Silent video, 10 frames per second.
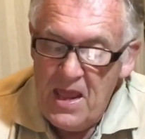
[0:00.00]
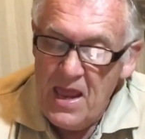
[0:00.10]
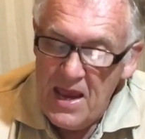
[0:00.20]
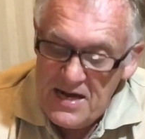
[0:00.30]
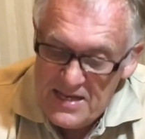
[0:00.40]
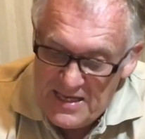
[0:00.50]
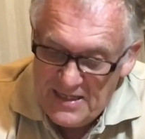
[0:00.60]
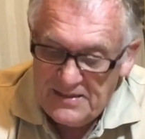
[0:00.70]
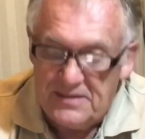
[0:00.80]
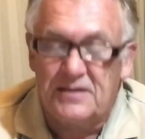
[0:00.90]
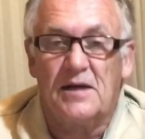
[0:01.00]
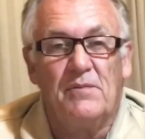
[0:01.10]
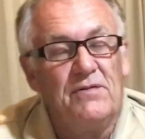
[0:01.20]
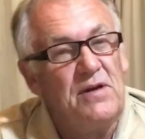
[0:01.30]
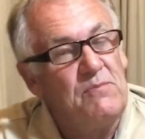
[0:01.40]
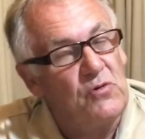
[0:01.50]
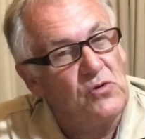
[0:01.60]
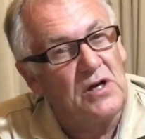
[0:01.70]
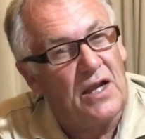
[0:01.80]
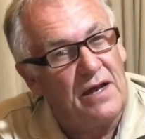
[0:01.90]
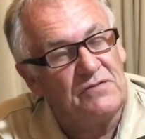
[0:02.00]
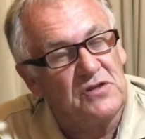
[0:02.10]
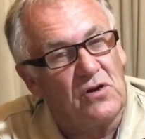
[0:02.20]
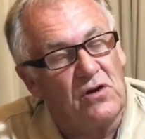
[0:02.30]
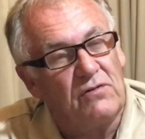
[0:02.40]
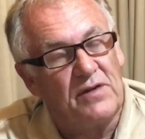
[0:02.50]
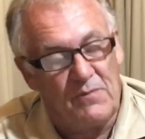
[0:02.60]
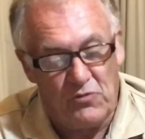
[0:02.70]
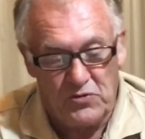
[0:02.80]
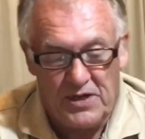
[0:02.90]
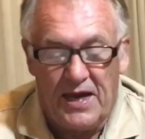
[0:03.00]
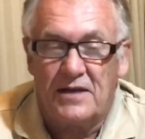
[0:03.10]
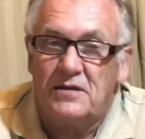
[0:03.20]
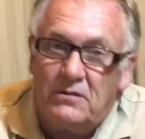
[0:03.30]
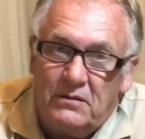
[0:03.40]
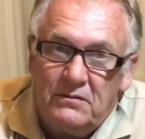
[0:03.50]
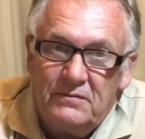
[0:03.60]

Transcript: And yes, some of them brought livestock. They brought cattle,